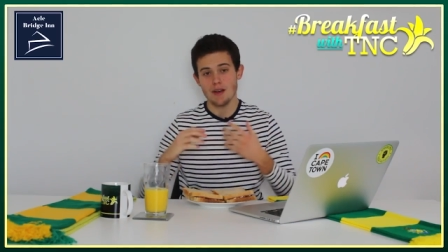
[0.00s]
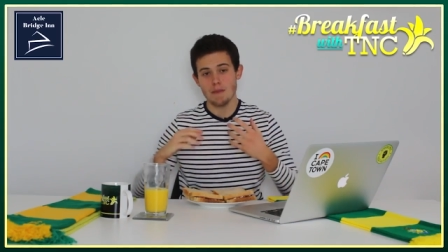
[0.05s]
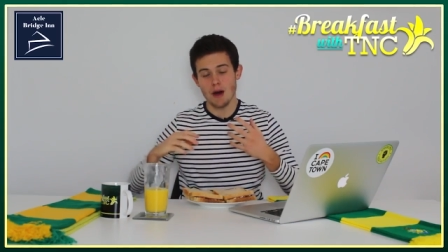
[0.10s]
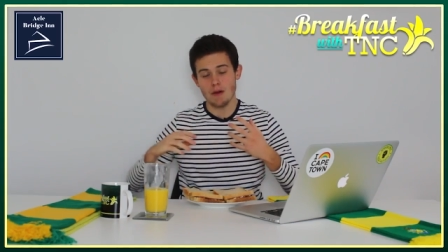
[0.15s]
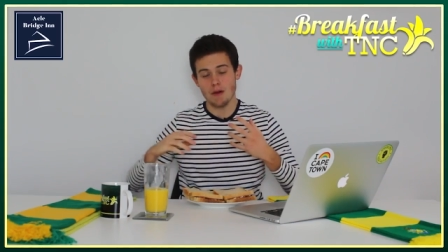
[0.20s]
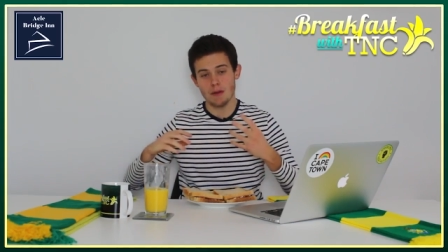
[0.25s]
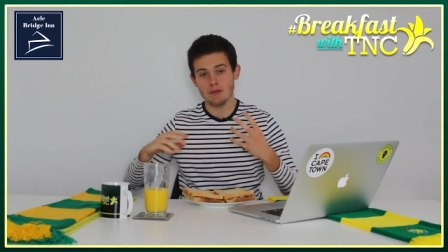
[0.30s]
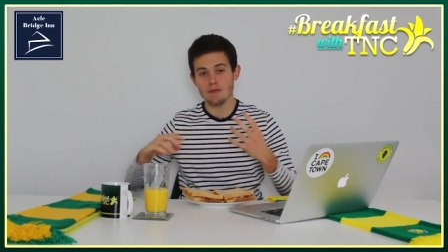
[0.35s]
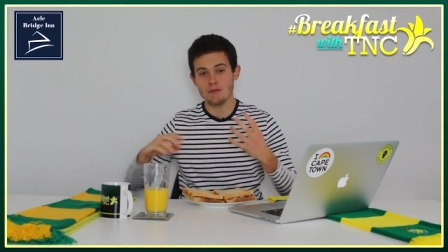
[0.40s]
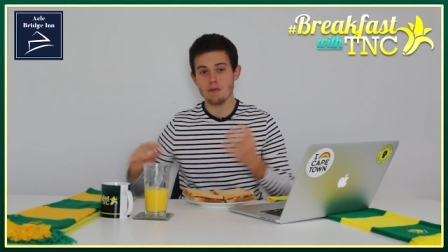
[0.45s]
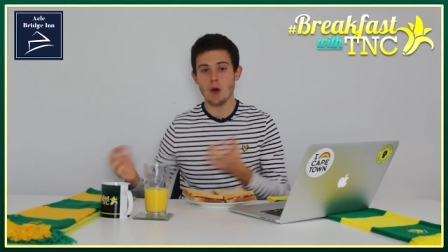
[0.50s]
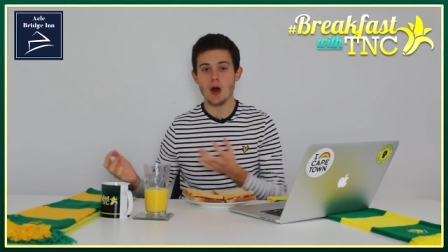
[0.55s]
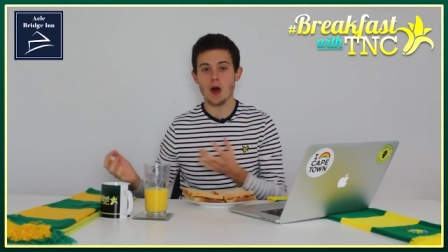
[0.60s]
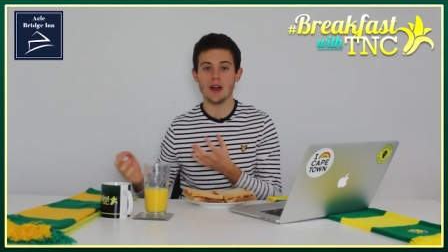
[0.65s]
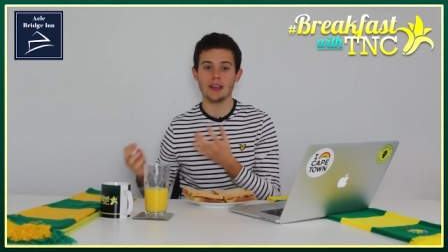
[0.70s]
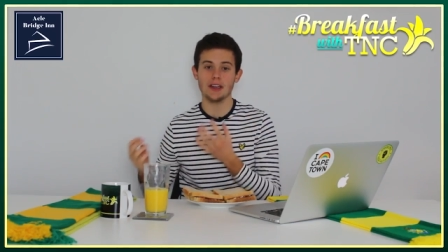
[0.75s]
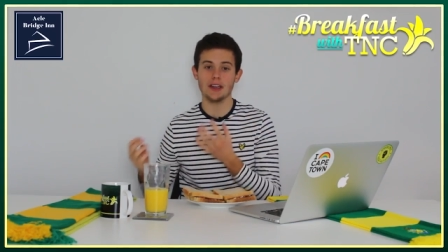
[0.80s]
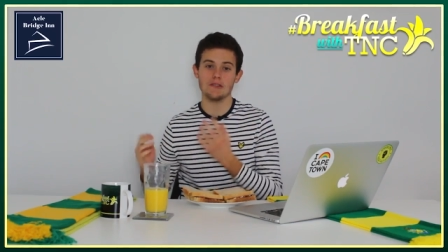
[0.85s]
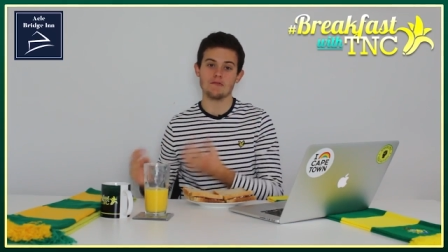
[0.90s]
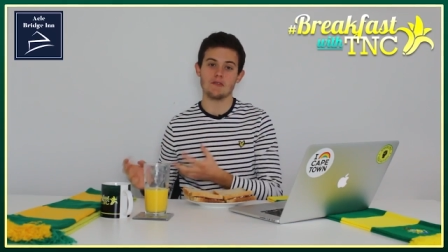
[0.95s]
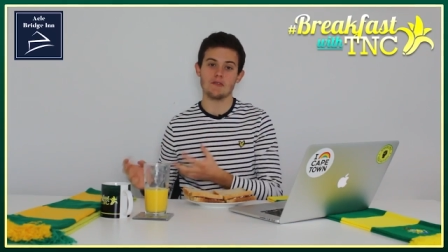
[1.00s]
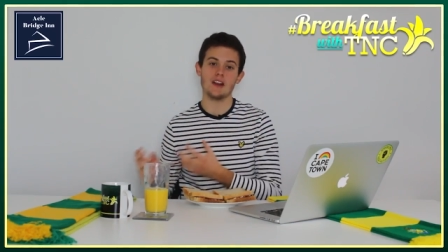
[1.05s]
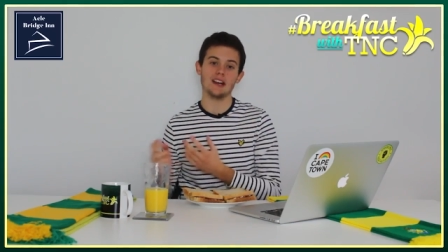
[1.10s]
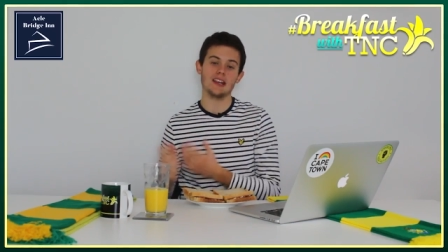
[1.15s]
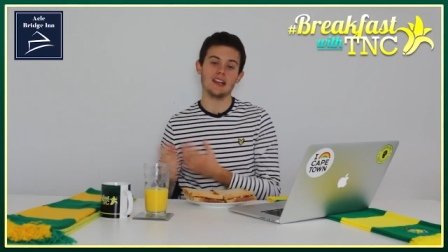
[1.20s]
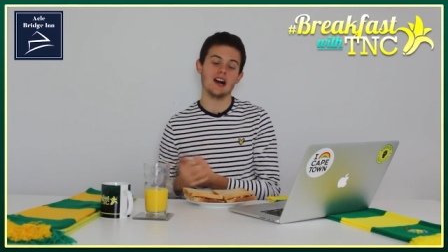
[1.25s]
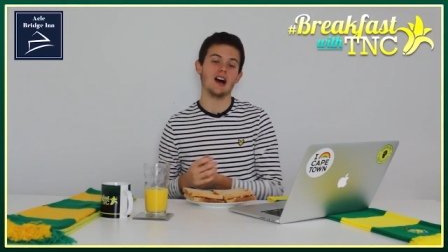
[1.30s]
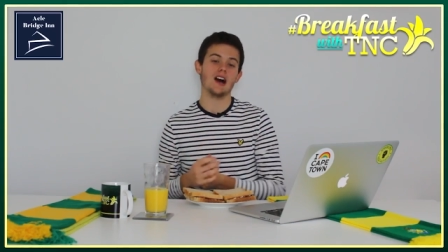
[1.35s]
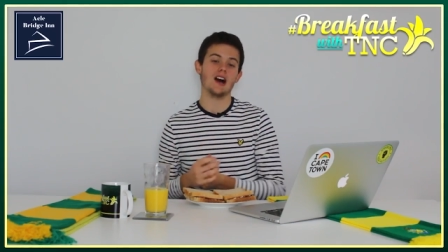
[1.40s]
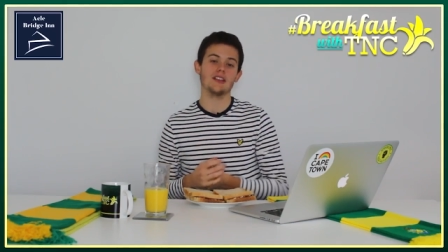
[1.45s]
but I've been working
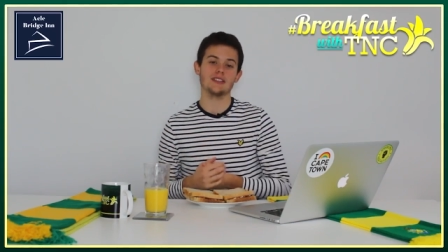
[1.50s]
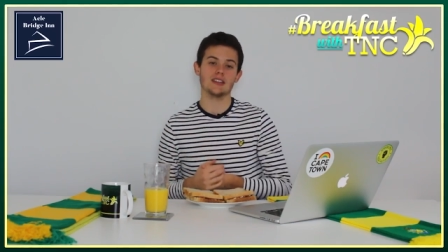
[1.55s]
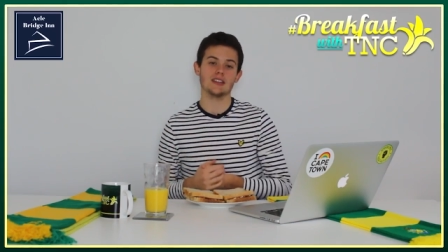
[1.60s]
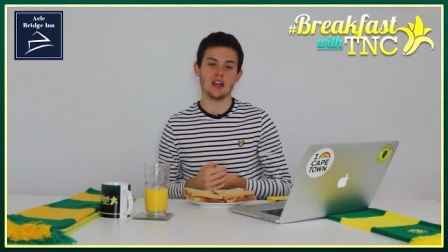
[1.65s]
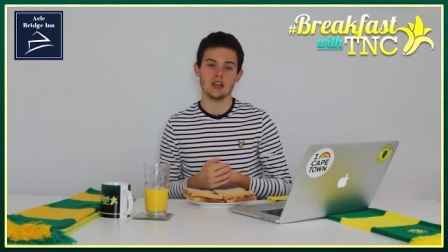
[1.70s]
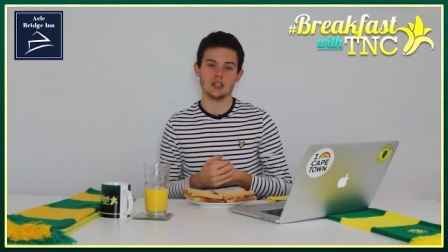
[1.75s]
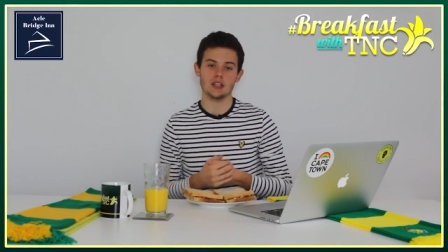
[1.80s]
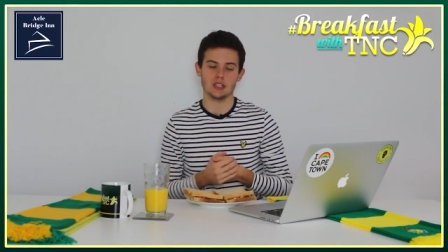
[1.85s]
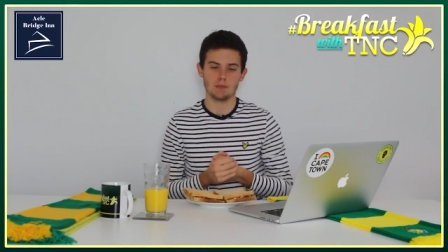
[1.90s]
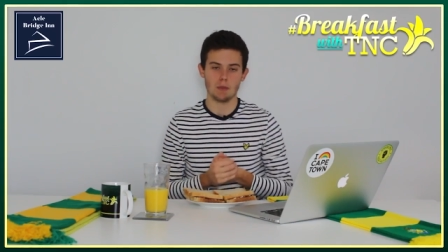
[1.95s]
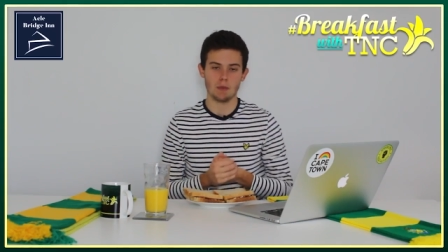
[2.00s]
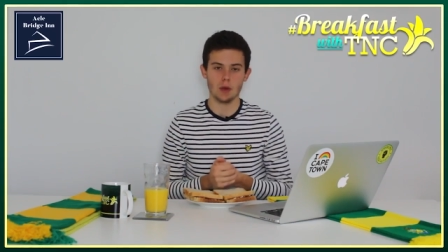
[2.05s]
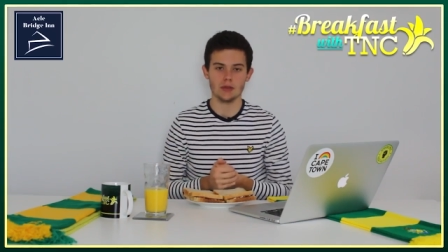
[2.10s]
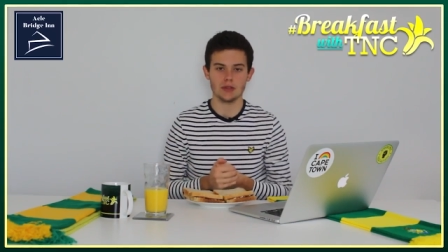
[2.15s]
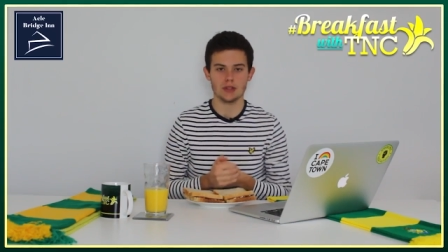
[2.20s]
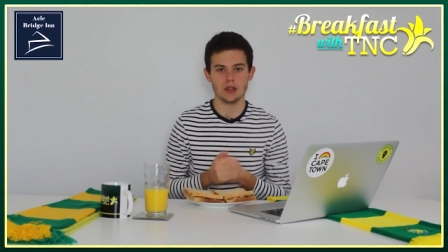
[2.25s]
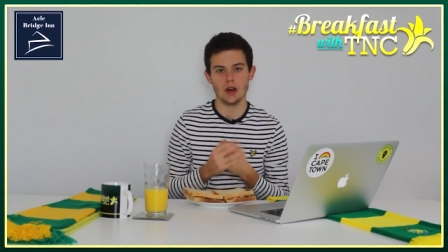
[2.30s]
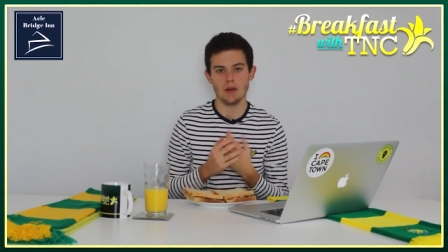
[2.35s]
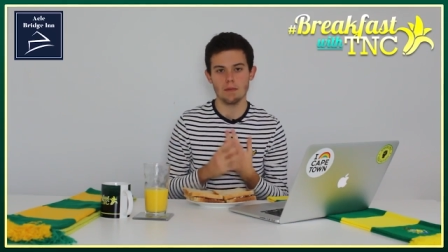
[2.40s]
really hard to get a sponsor